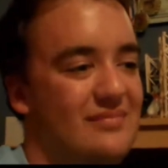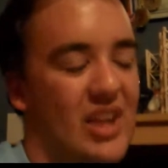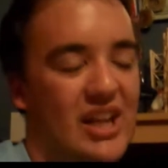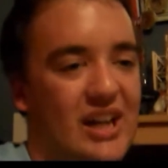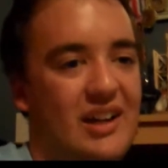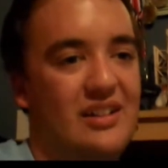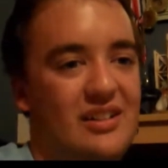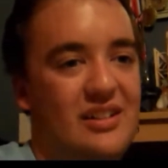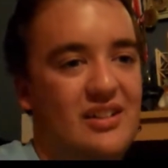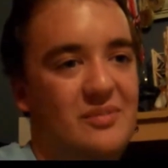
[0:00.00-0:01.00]
yeah.
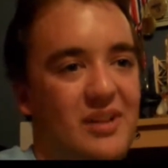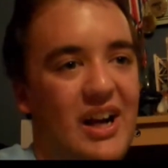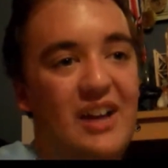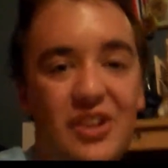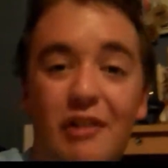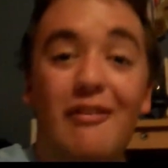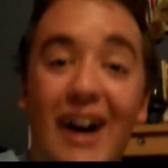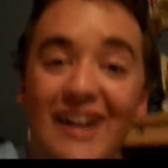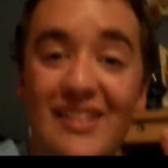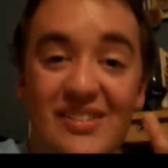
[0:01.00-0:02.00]
But I don't
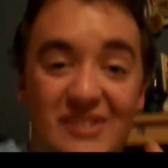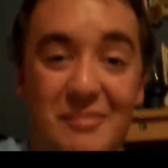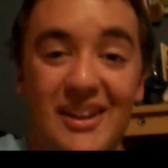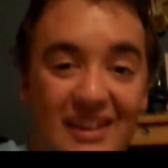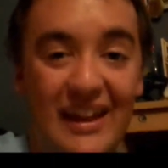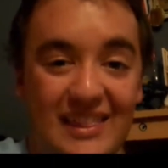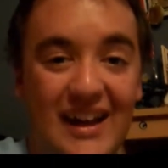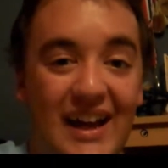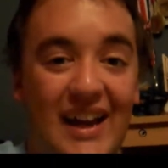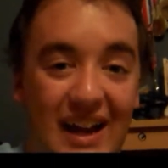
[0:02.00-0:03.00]
want to be like that.